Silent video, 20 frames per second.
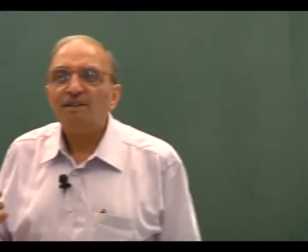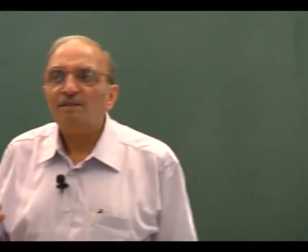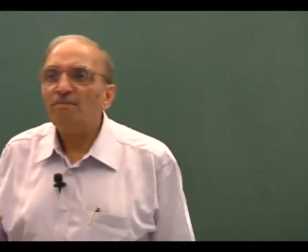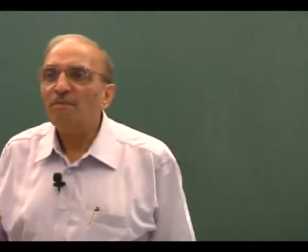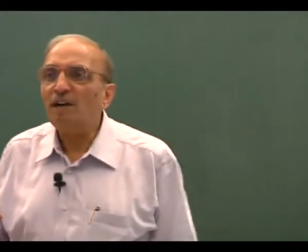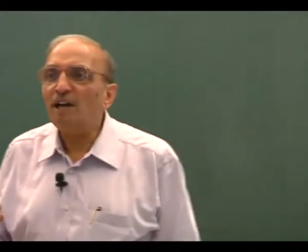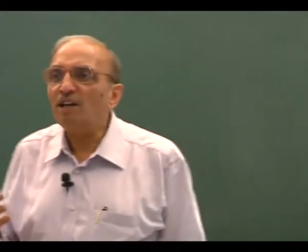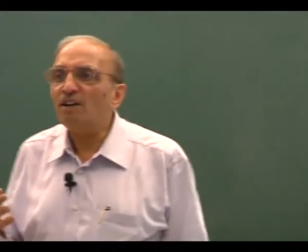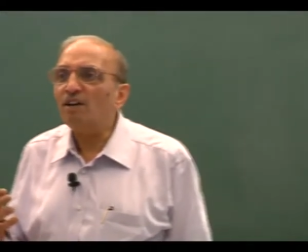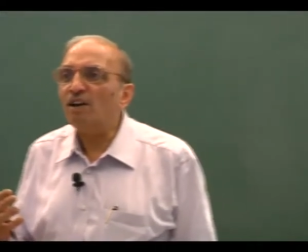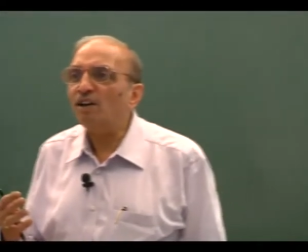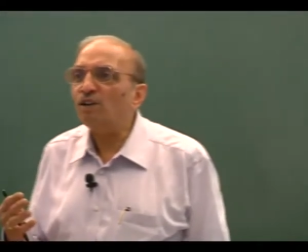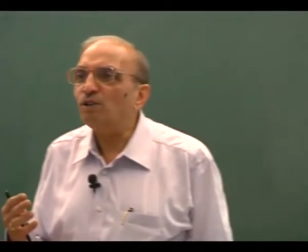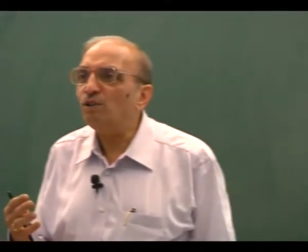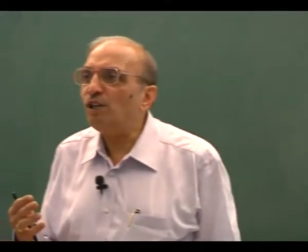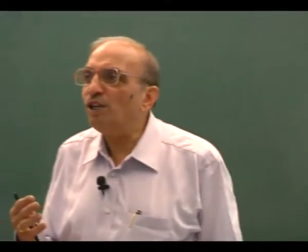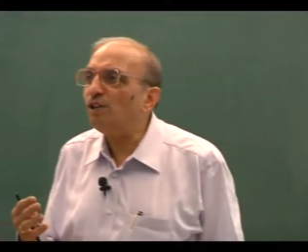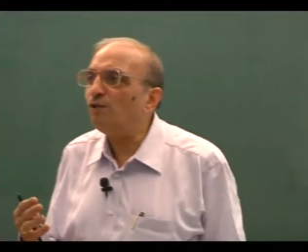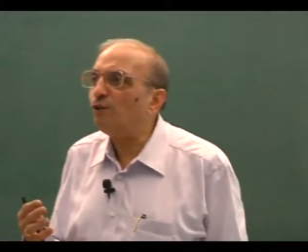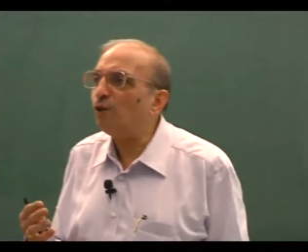My God,
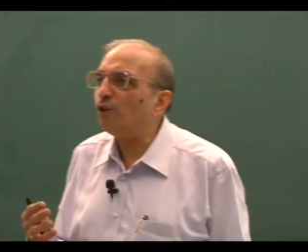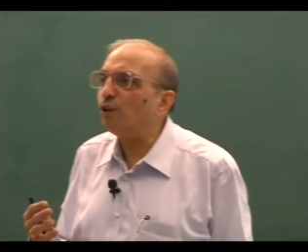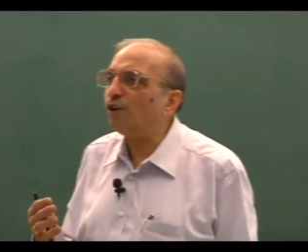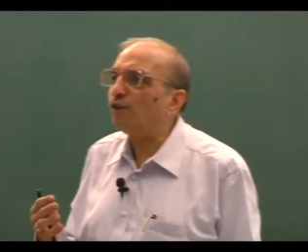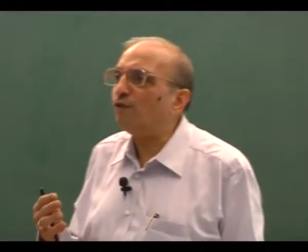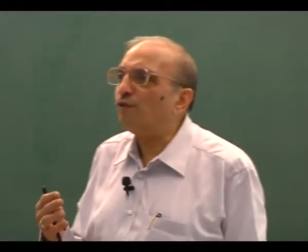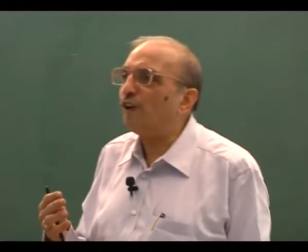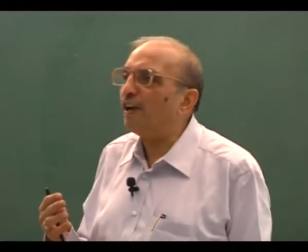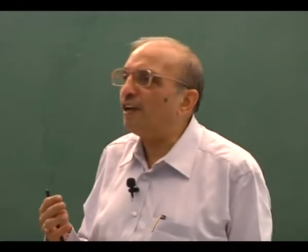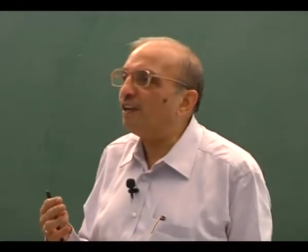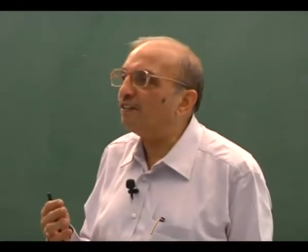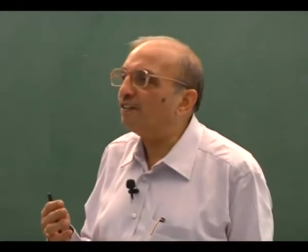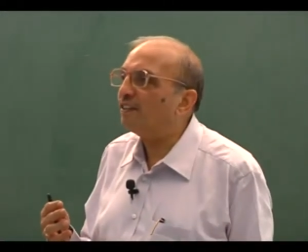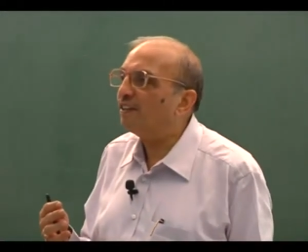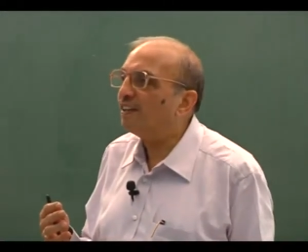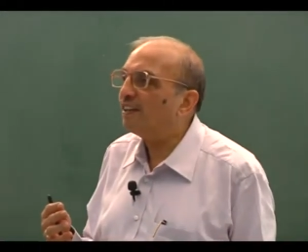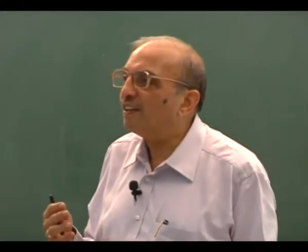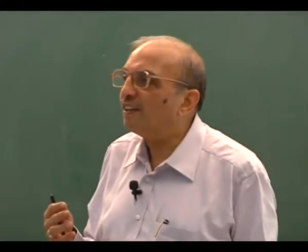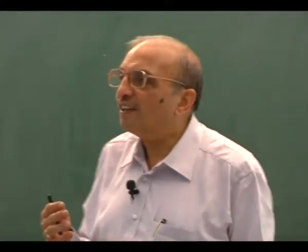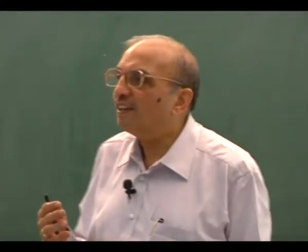only four or five.
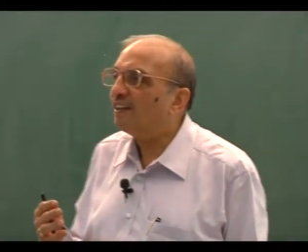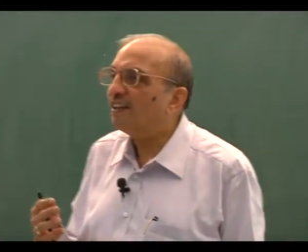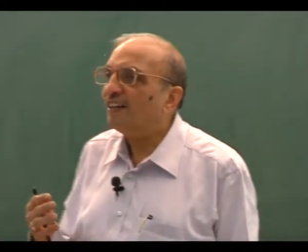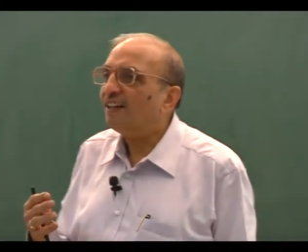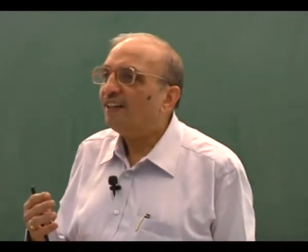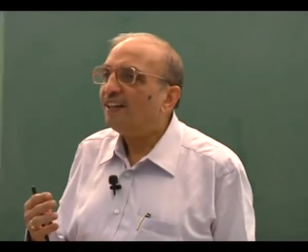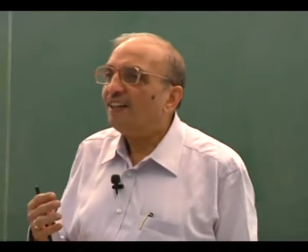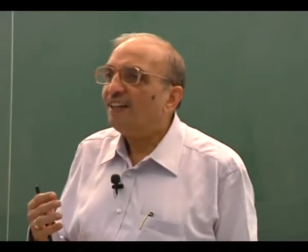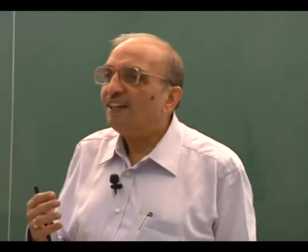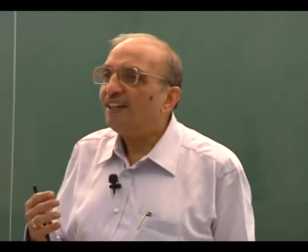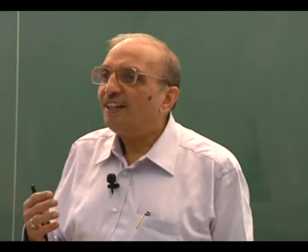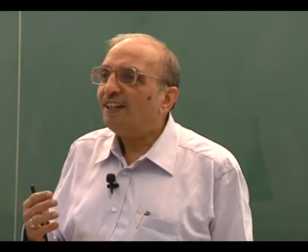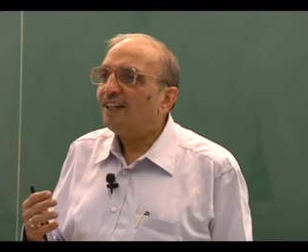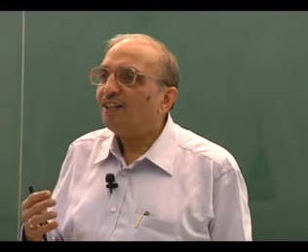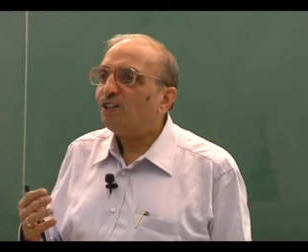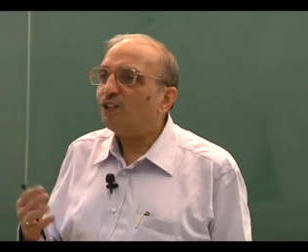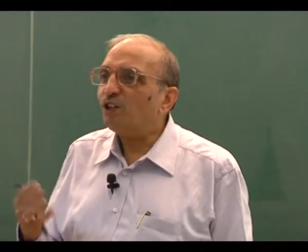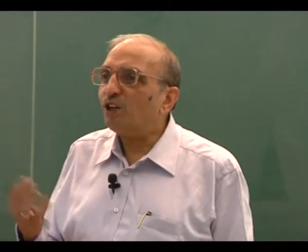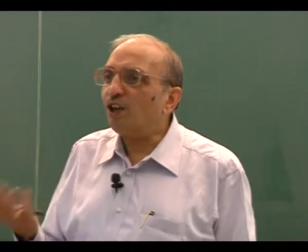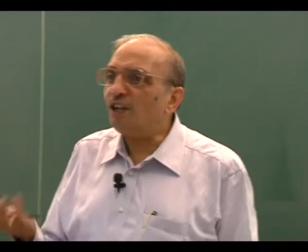
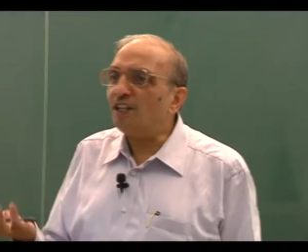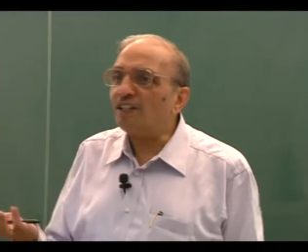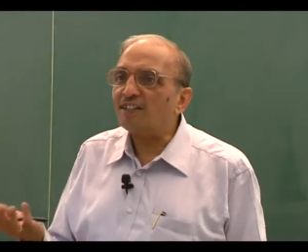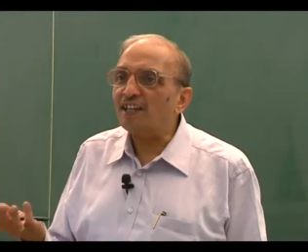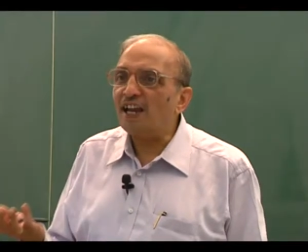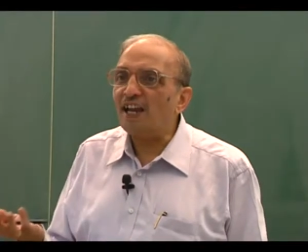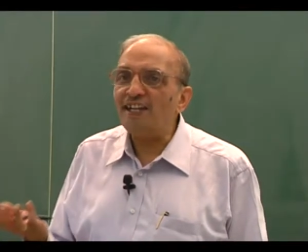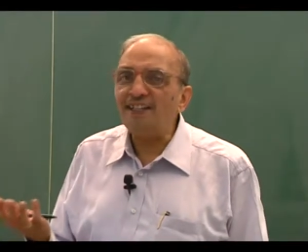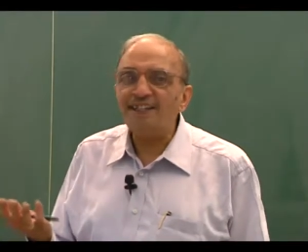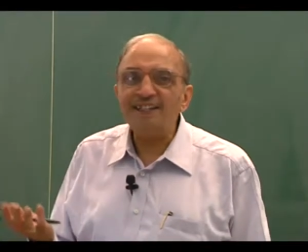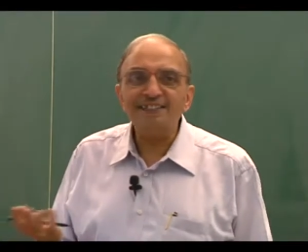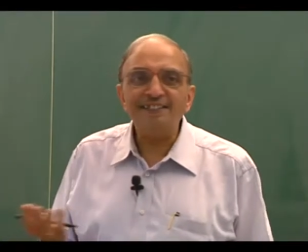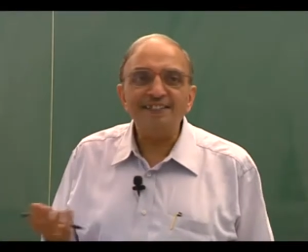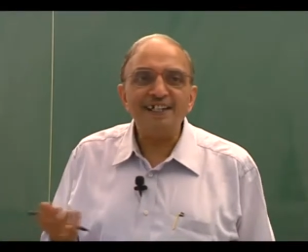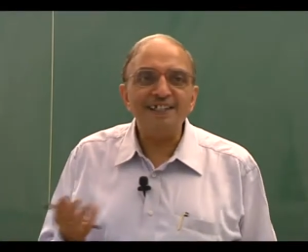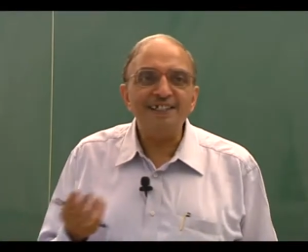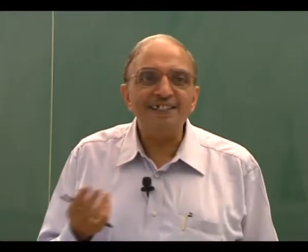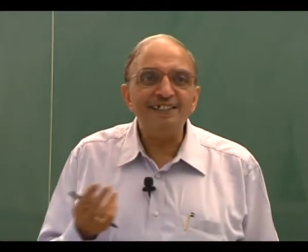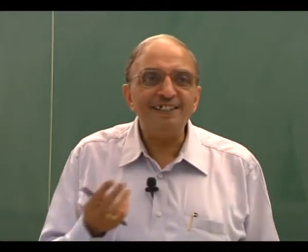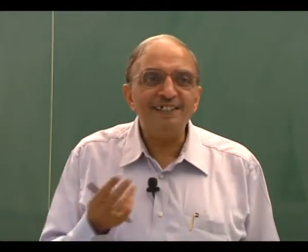You are all scientists
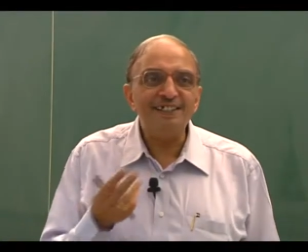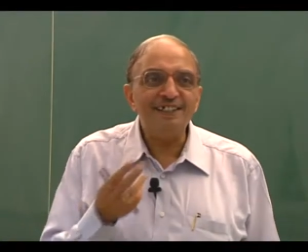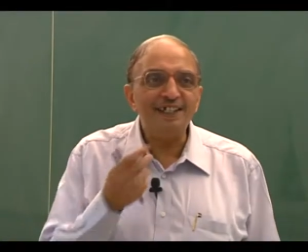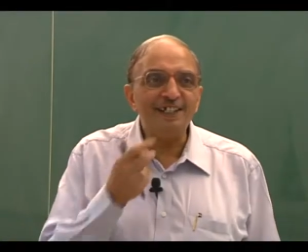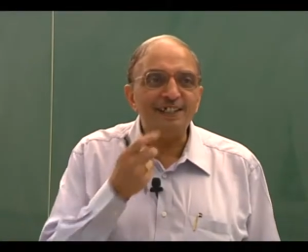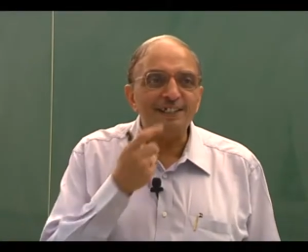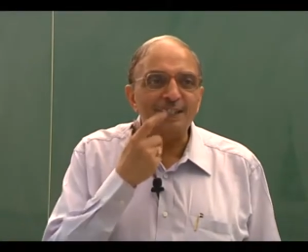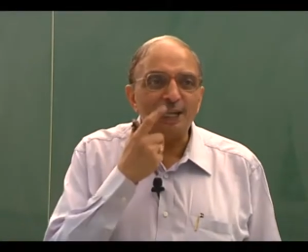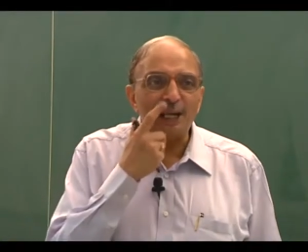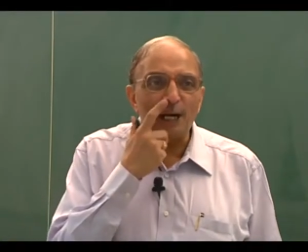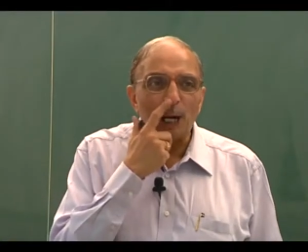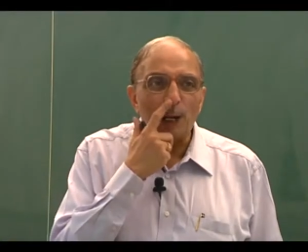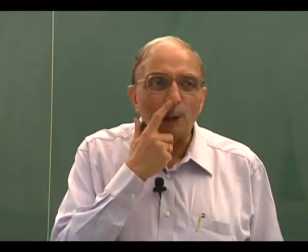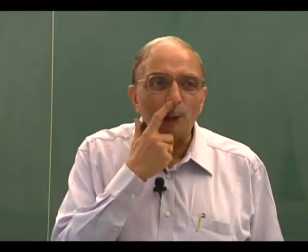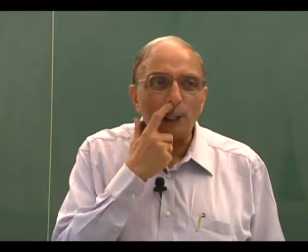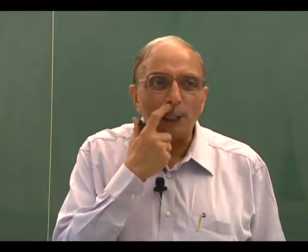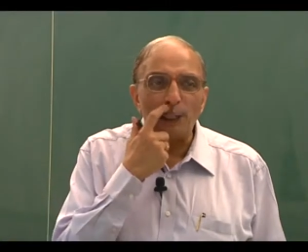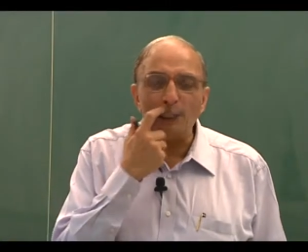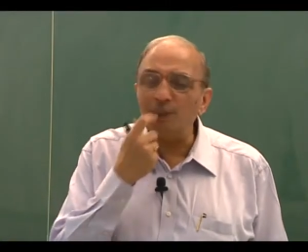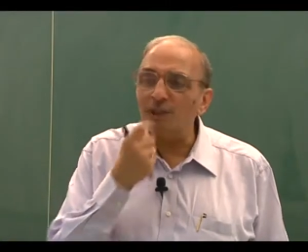and engineers here. How
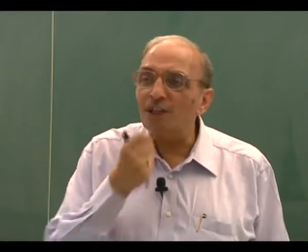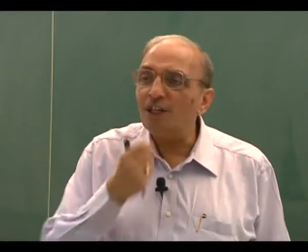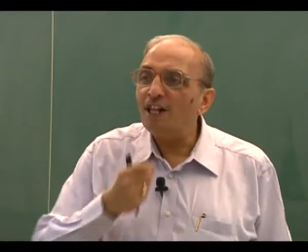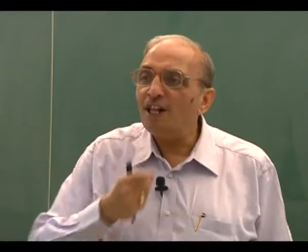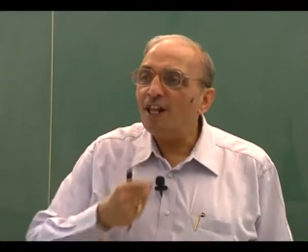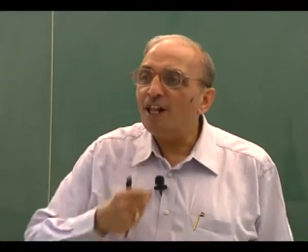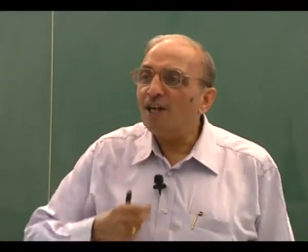can you?